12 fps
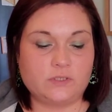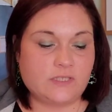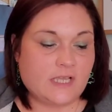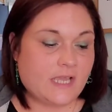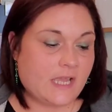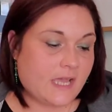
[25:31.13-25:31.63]

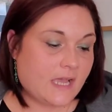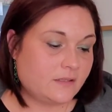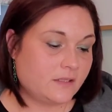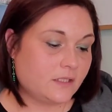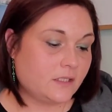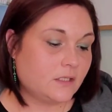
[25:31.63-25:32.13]
they
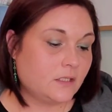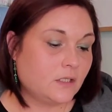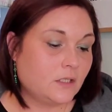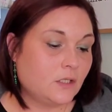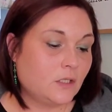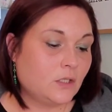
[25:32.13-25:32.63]
had the
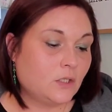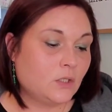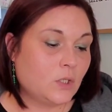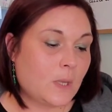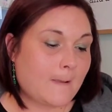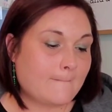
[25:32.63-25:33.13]

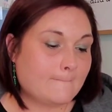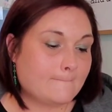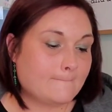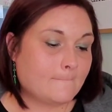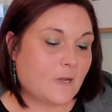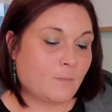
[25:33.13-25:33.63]

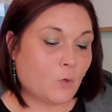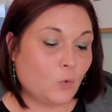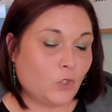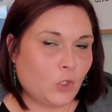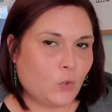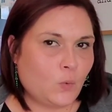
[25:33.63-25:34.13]

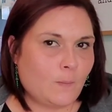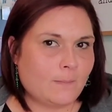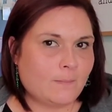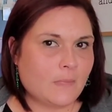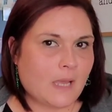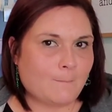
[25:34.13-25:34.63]
Mamoko,
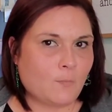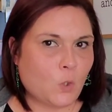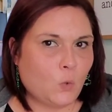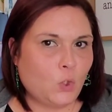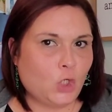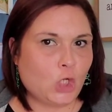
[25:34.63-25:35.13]

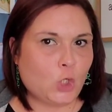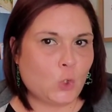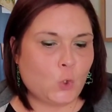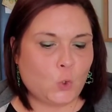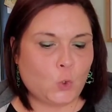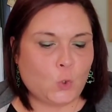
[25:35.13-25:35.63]
Mamoko,
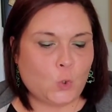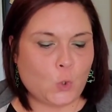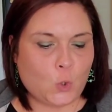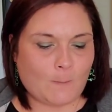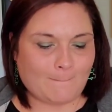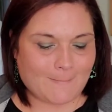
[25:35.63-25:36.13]

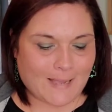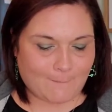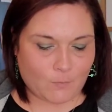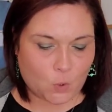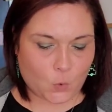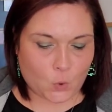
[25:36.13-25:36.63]

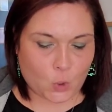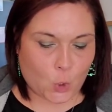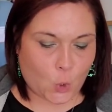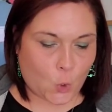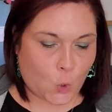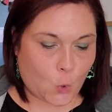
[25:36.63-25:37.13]

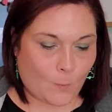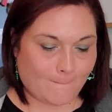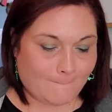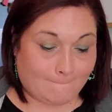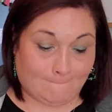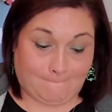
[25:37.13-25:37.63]
Mamoko.
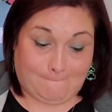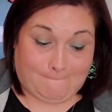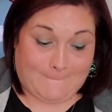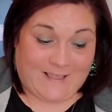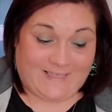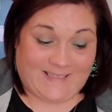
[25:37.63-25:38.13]

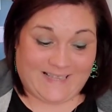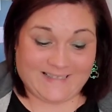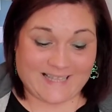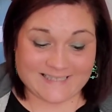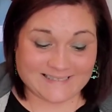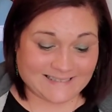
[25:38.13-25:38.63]
I think
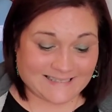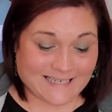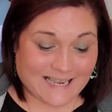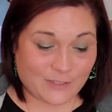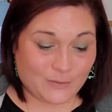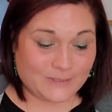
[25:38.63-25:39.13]
that's
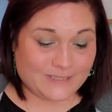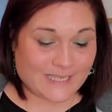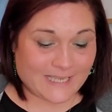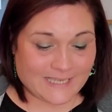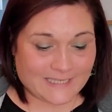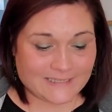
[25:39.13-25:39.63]
how you say
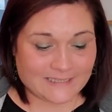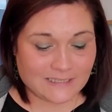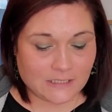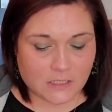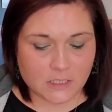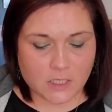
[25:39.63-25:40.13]
it.
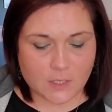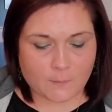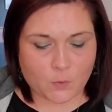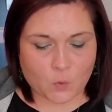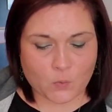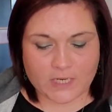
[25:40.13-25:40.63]

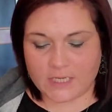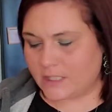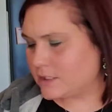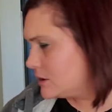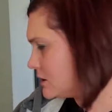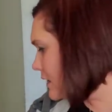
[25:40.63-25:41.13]

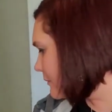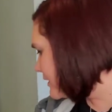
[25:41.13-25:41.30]
Brands. I'm